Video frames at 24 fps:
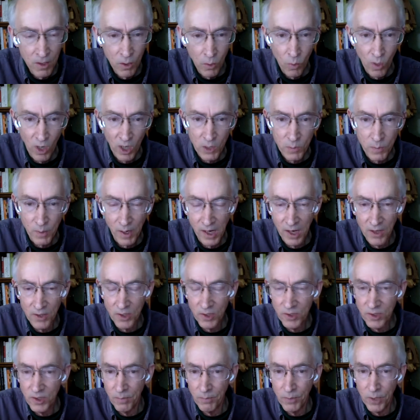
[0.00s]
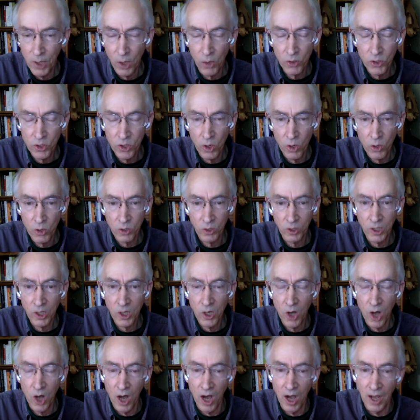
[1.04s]
Well, it's because it's a pro-social
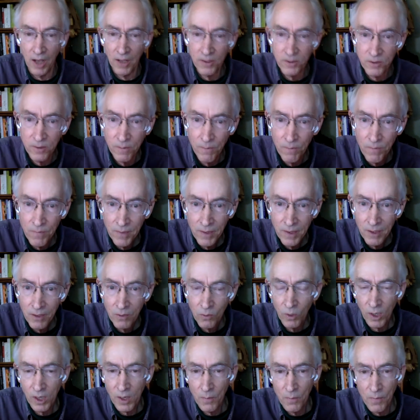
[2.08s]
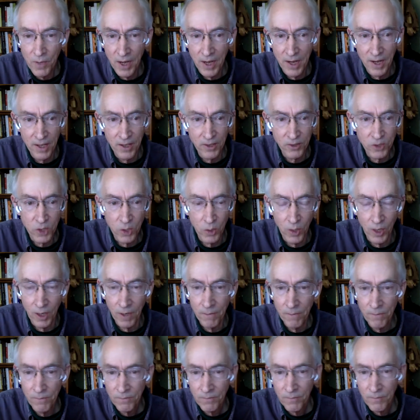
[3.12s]
cause. Wikipedia is doing,
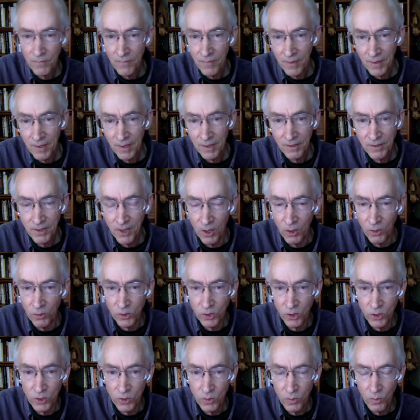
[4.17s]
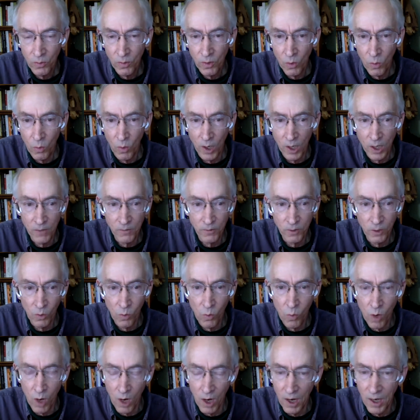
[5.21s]
you know, such wonderful
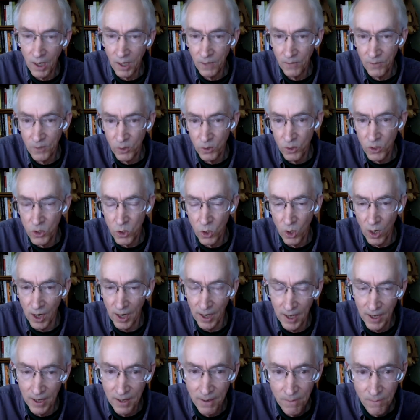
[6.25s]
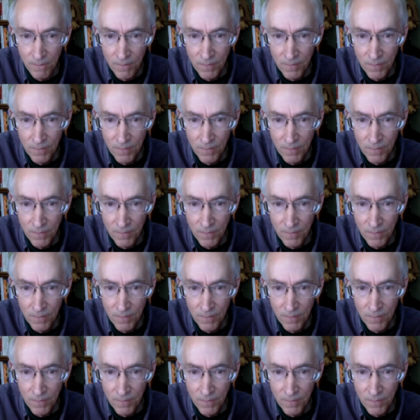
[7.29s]
work if you join it.